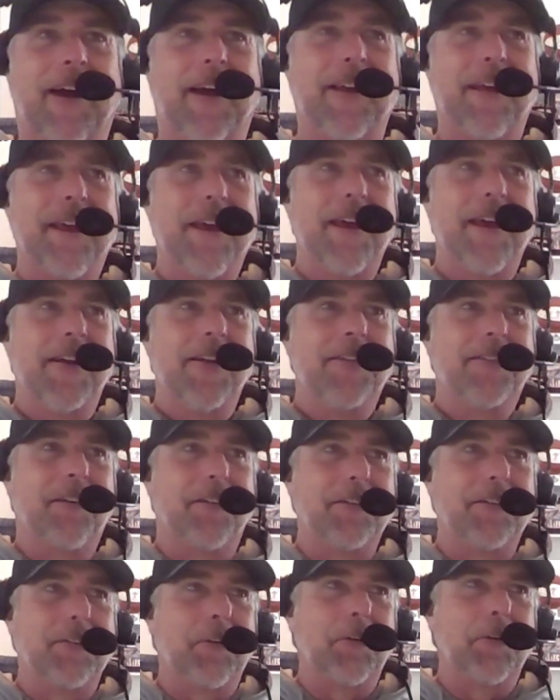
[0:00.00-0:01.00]
guy
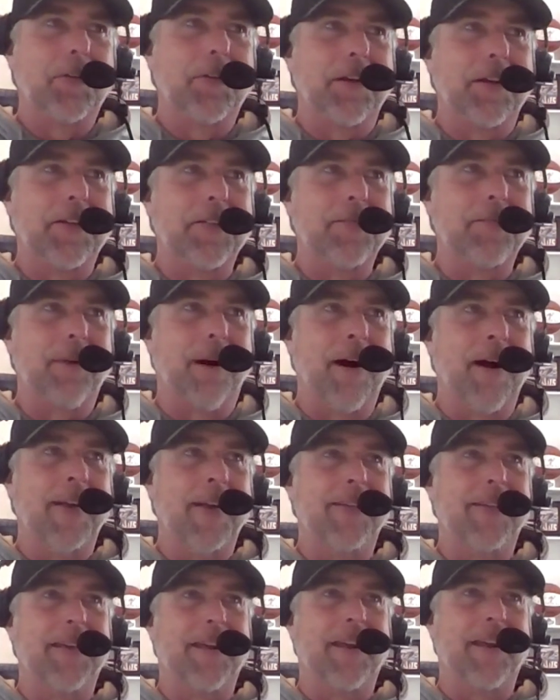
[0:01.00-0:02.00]
start losing his
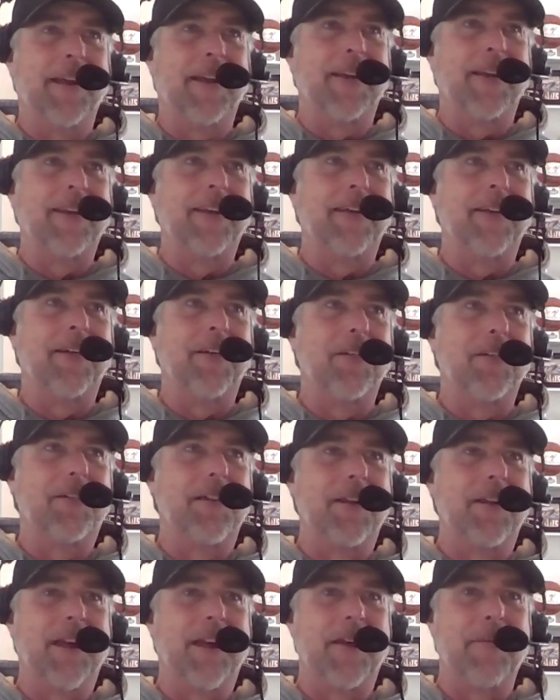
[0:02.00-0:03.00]
mind saying,
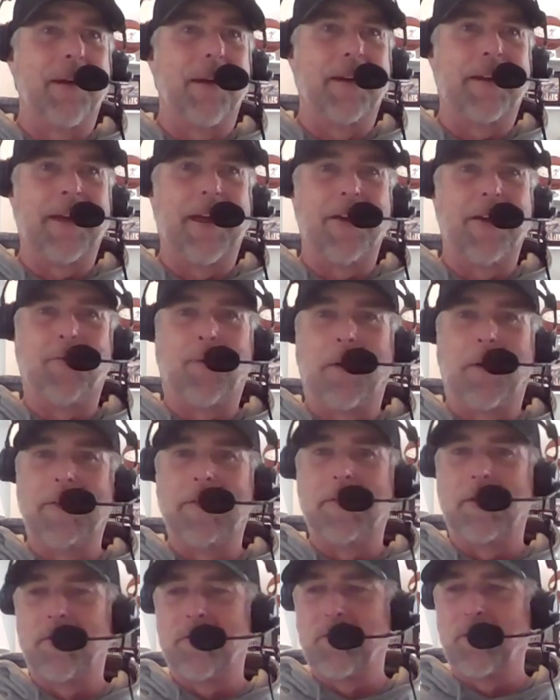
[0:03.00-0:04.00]
DK Metcalf
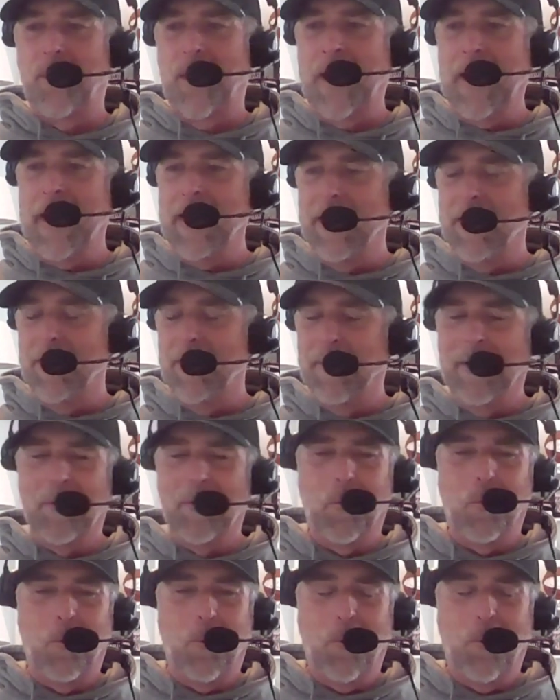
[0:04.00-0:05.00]
wants a trade. I'm
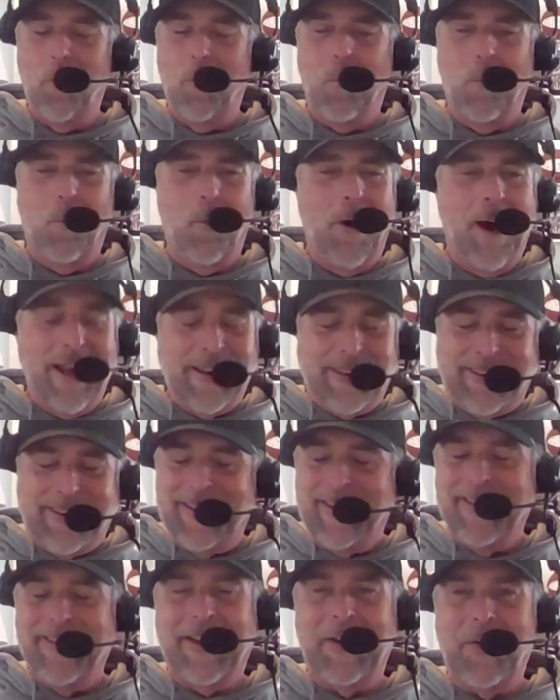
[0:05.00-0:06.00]
like,
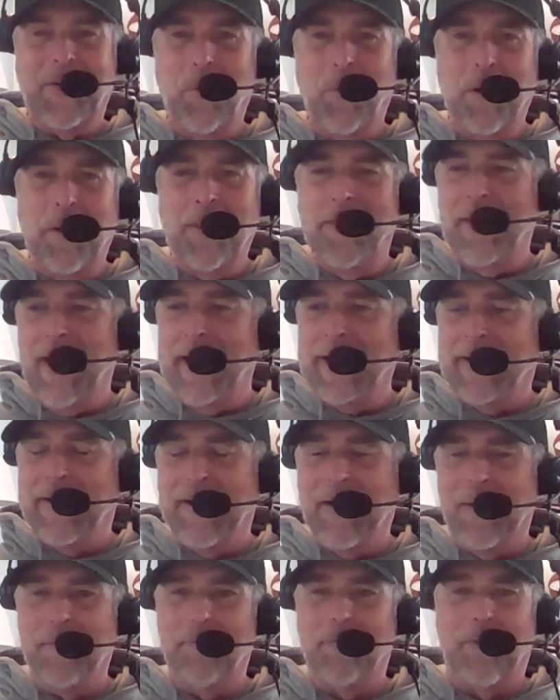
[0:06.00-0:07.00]
what? Like, where did that
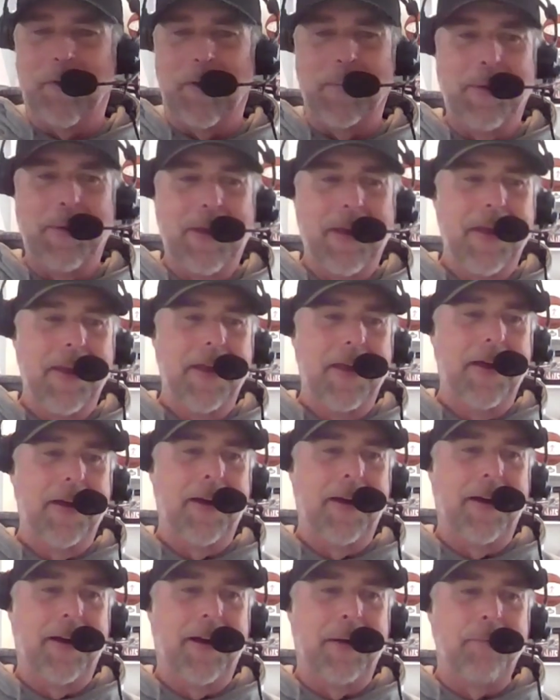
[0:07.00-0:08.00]
come from?
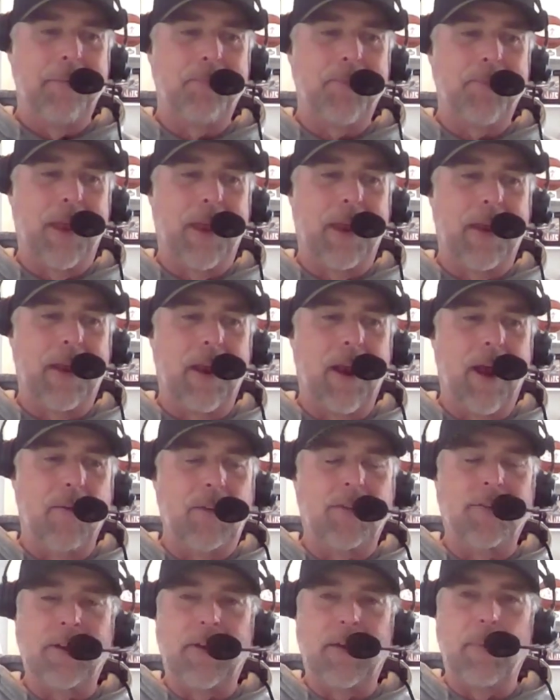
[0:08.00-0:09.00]
And
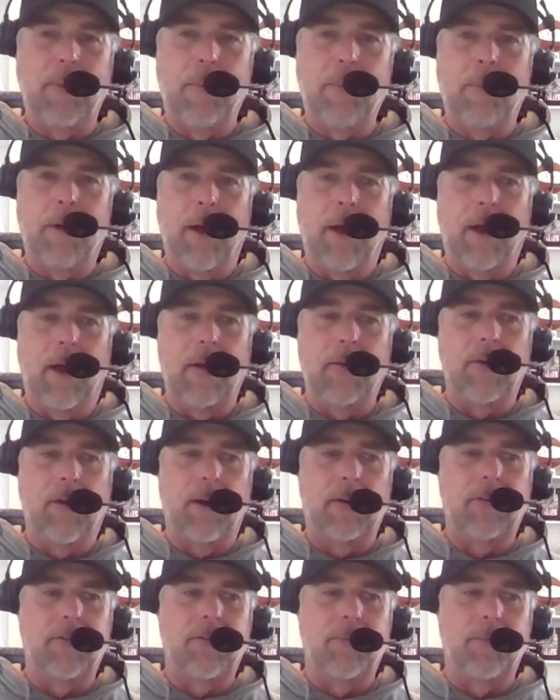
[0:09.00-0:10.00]
obviously they've been. I
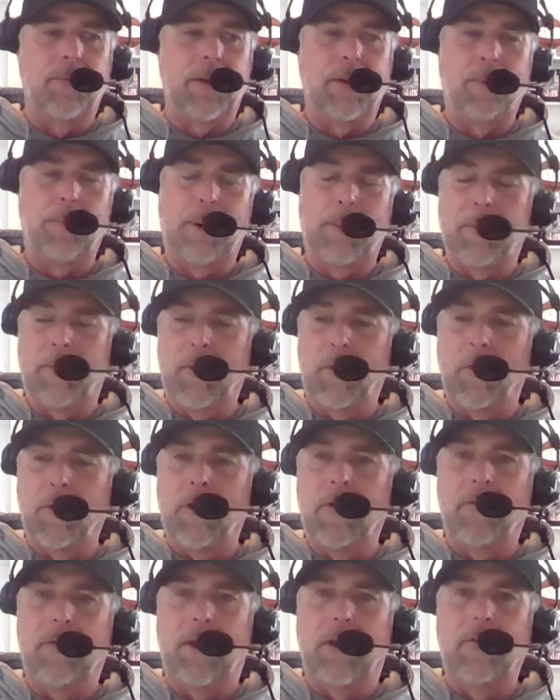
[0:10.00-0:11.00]
talked to some people in the
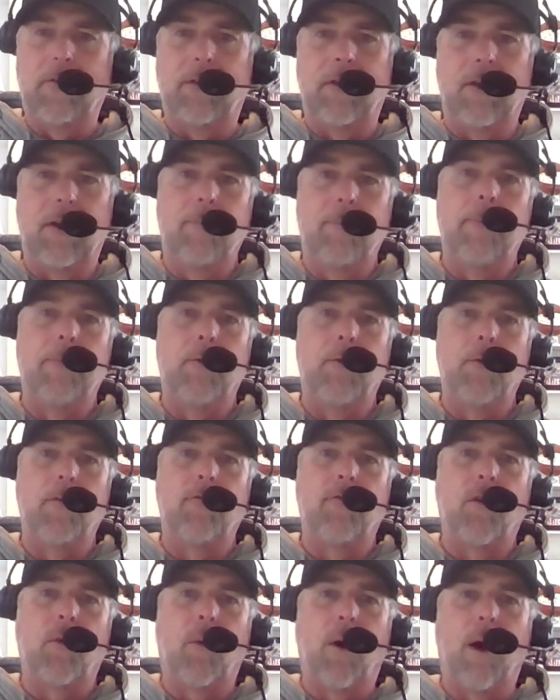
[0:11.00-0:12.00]
organization. It had been
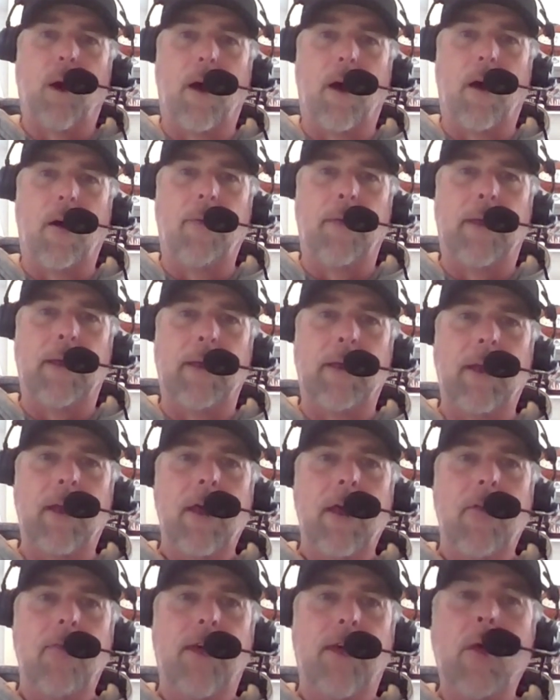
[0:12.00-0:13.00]
brewing for a while, and
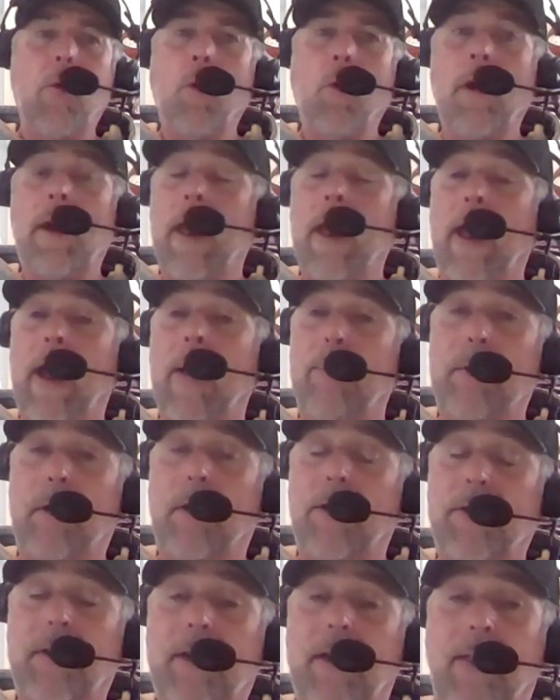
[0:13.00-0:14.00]
they weren't happy.
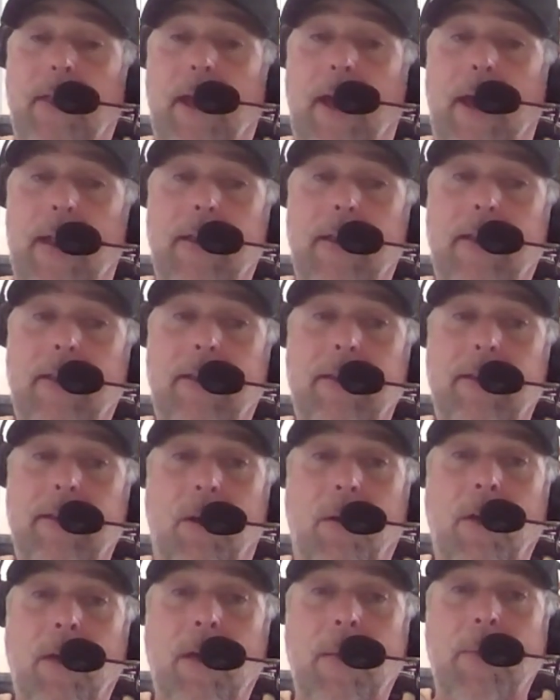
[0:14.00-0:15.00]
I'll tell you that.
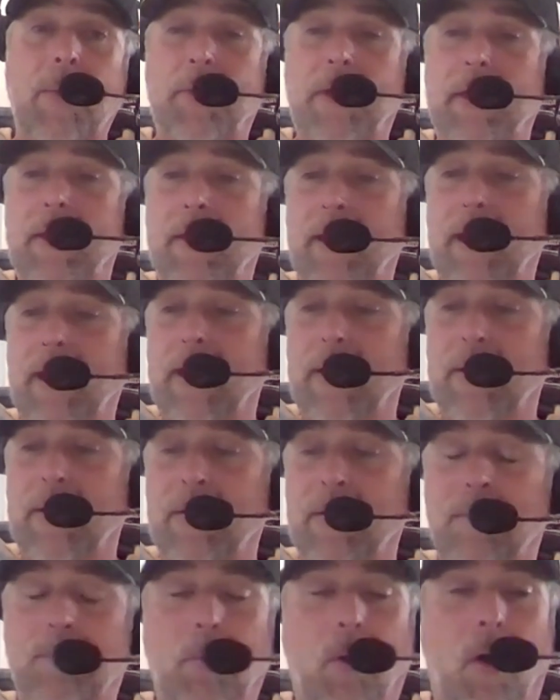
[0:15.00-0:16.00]

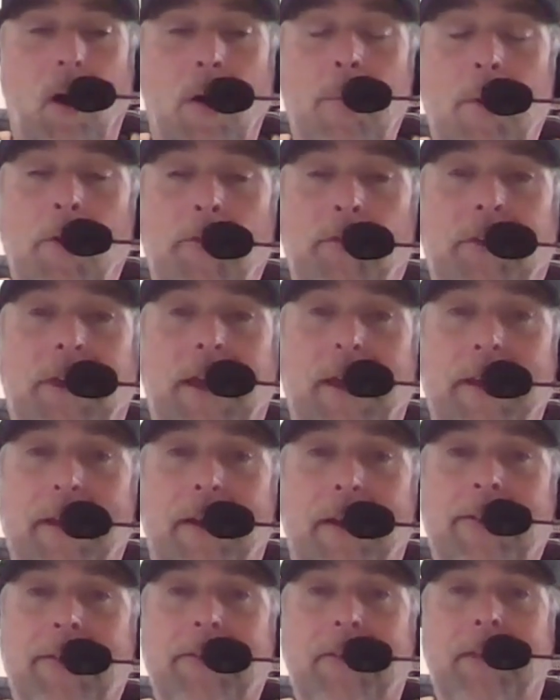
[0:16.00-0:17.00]
In almost
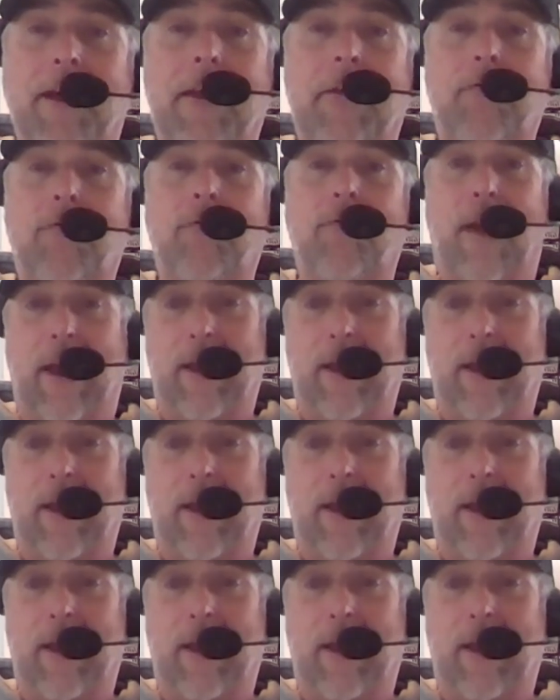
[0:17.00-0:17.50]
Canucks-like